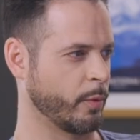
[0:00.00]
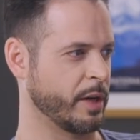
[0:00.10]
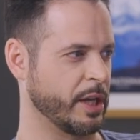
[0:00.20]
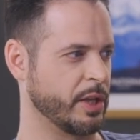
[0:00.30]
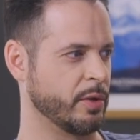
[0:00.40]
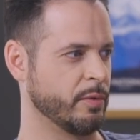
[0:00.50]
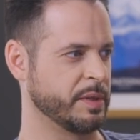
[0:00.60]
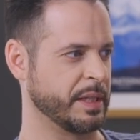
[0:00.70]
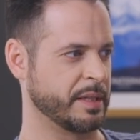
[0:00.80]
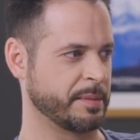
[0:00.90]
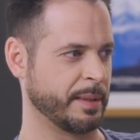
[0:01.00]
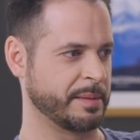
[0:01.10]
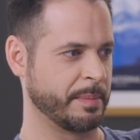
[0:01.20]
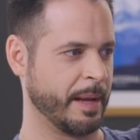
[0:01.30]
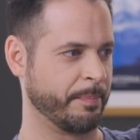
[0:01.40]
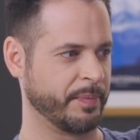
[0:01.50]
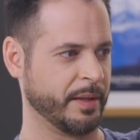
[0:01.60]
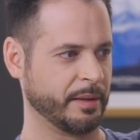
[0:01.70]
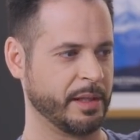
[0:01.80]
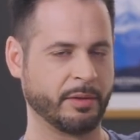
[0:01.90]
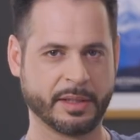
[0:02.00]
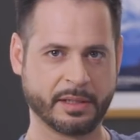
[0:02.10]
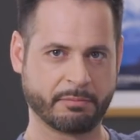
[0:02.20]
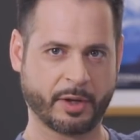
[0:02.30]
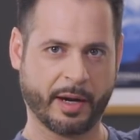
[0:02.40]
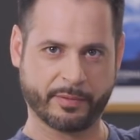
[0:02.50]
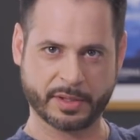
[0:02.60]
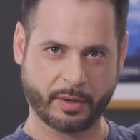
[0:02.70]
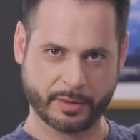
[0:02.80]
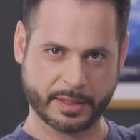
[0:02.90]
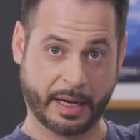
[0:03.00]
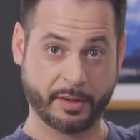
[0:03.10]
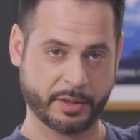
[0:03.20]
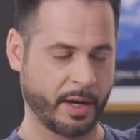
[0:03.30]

we're going to use a displacement map that literally covers our entire